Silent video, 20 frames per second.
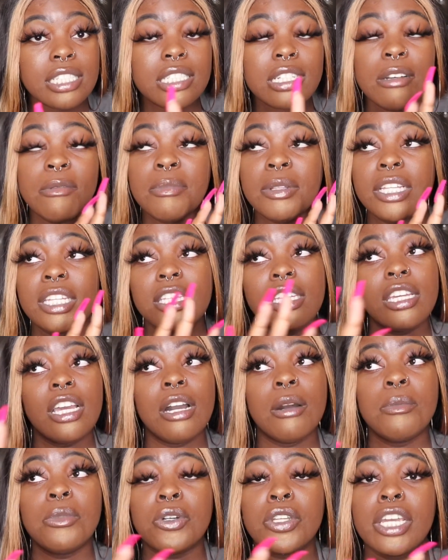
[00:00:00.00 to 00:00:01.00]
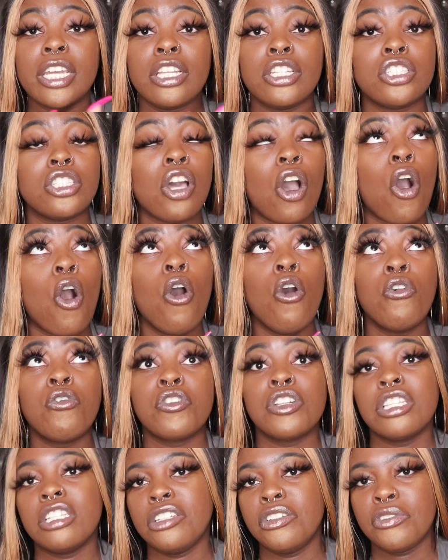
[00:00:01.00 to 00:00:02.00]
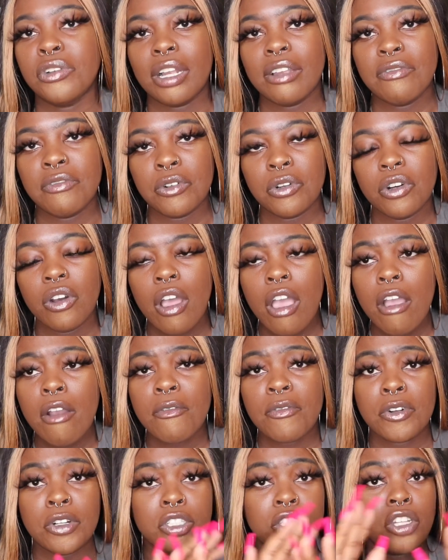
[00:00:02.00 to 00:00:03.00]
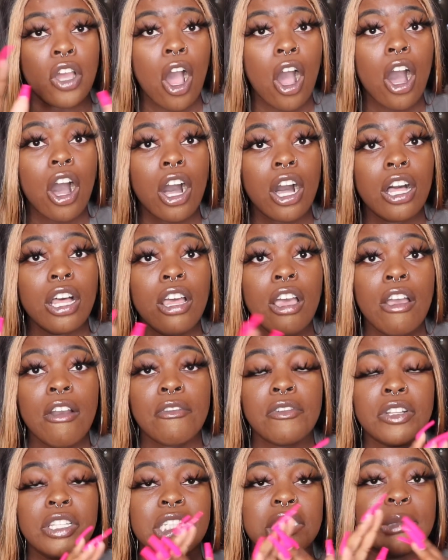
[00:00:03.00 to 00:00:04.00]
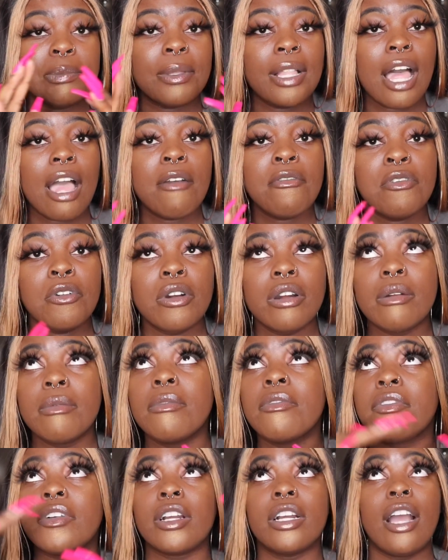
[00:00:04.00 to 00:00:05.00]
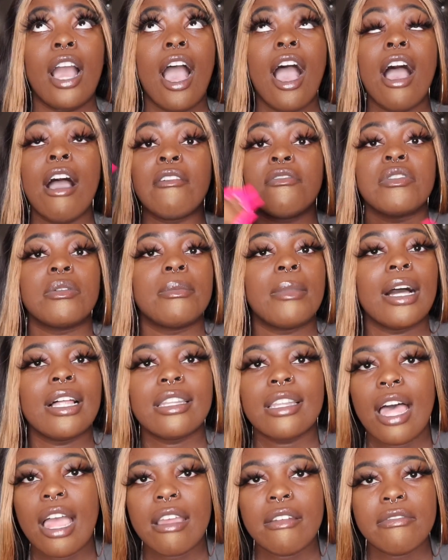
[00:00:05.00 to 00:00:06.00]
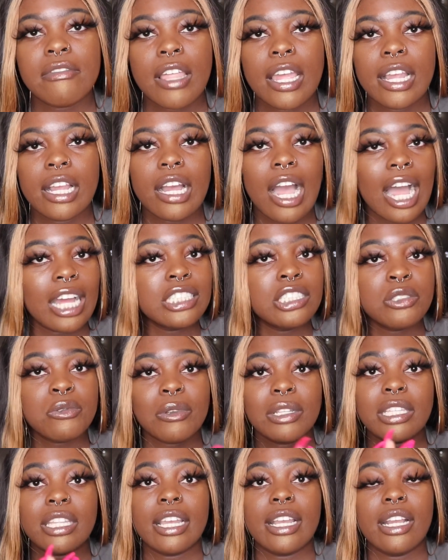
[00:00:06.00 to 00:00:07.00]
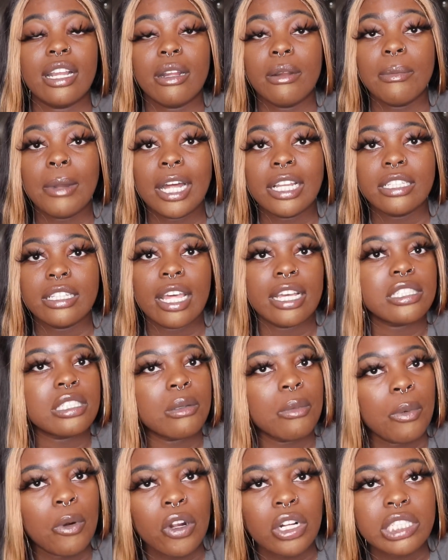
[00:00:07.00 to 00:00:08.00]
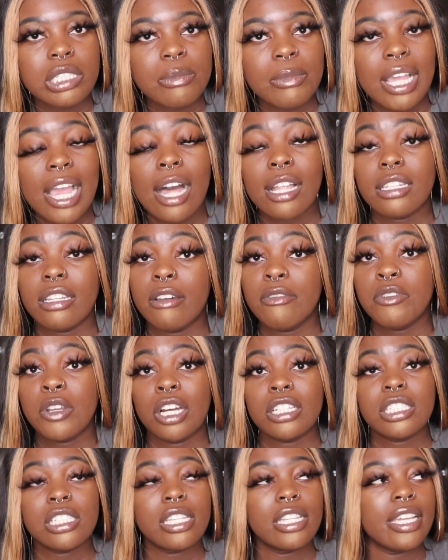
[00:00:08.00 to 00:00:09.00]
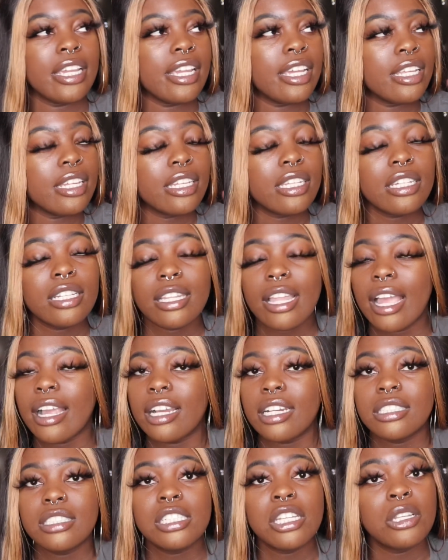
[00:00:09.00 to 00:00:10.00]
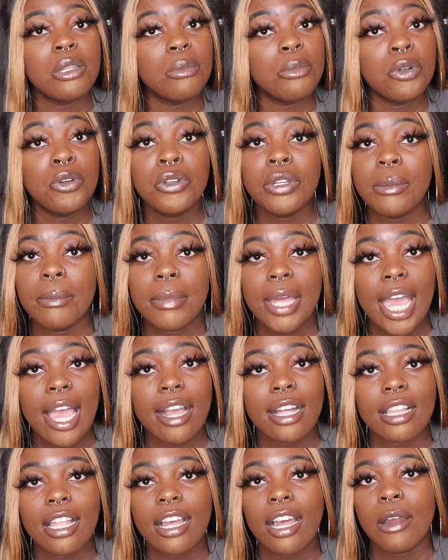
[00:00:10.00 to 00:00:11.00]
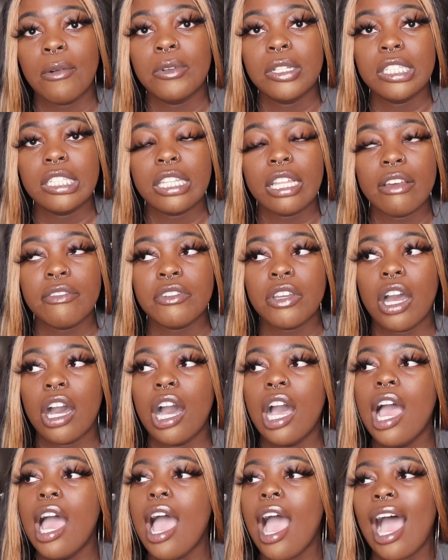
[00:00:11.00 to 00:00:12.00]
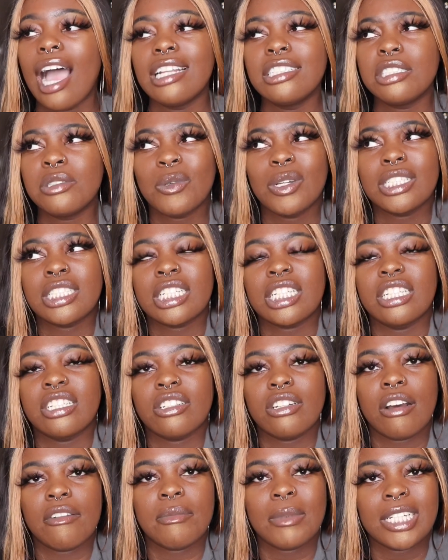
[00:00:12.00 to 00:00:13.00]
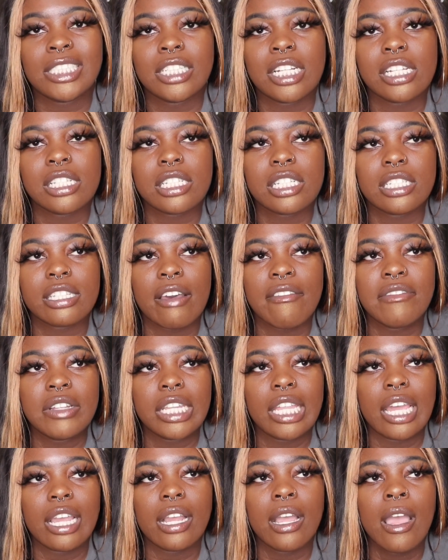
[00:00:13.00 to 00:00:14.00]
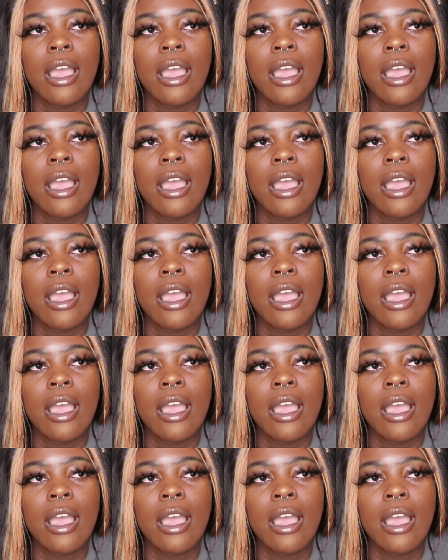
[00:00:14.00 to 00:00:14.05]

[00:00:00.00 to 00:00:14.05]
completely humbled and overly grateful for y'all for this platform for god for my life like i just want to thank everybody that supports me i love y'all to the end like to the moon and back like i really love y'all i just wanted to get it off my chest because i feel like